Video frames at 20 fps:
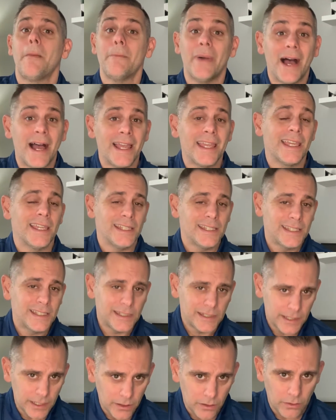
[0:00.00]
buying is
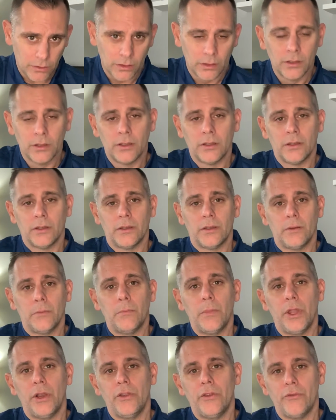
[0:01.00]
still
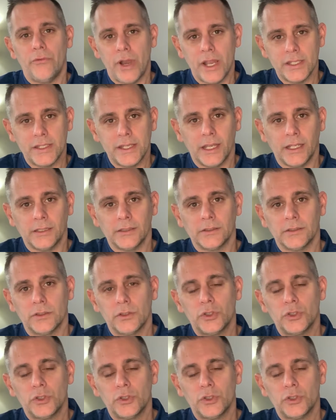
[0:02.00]
better than renting.